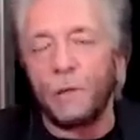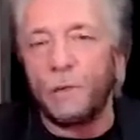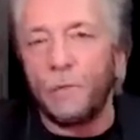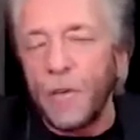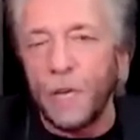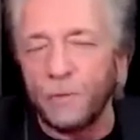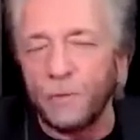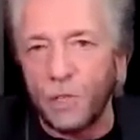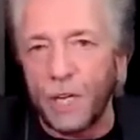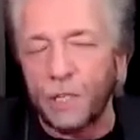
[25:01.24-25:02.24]
theme of
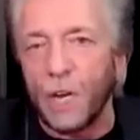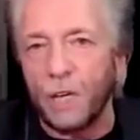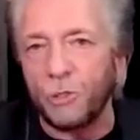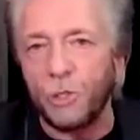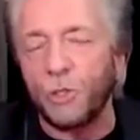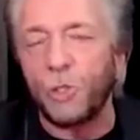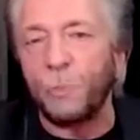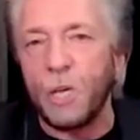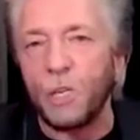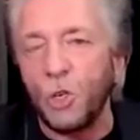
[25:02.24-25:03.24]
the technologies, it's
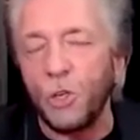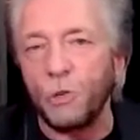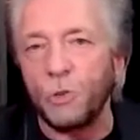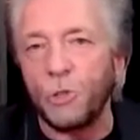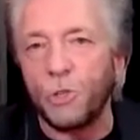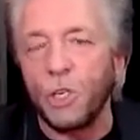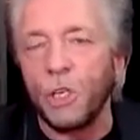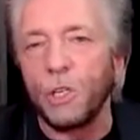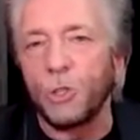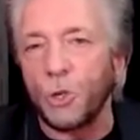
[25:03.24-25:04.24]
being used
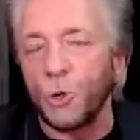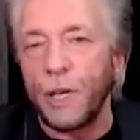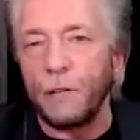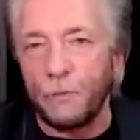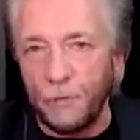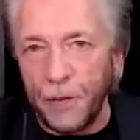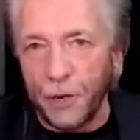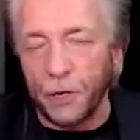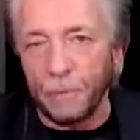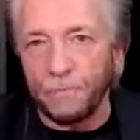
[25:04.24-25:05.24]
to create
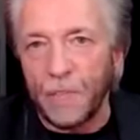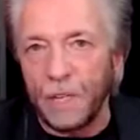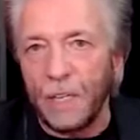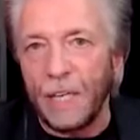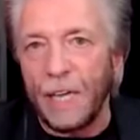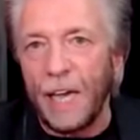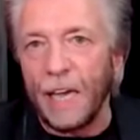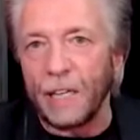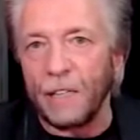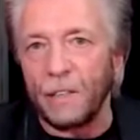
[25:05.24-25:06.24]
fear.
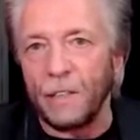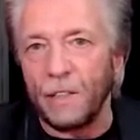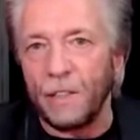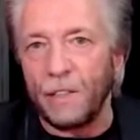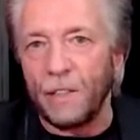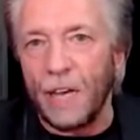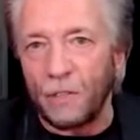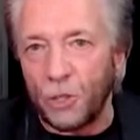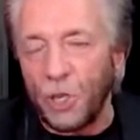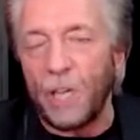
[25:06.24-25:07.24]
And
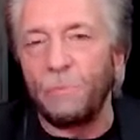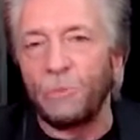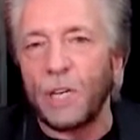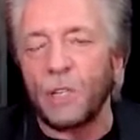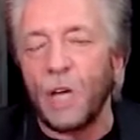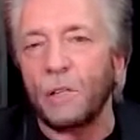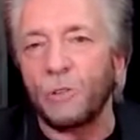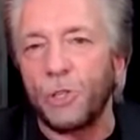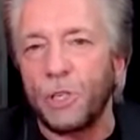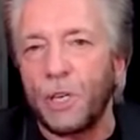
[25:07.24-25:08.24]
that same
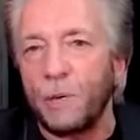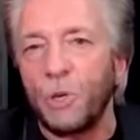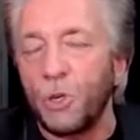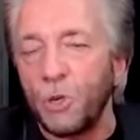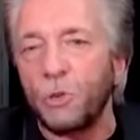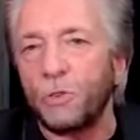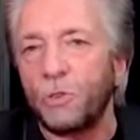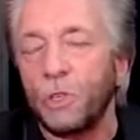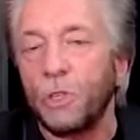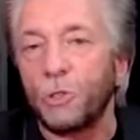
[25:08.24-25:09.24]
technology can be
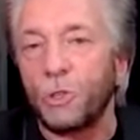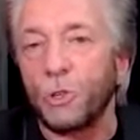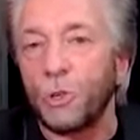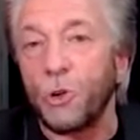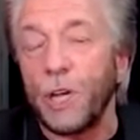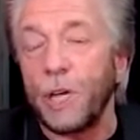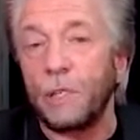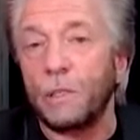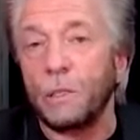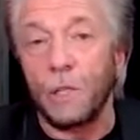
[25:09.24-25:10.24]
used to
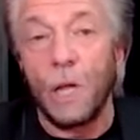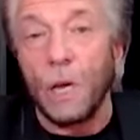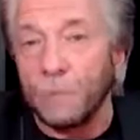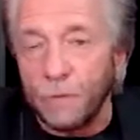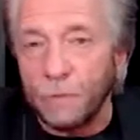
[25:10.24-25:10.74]
create love,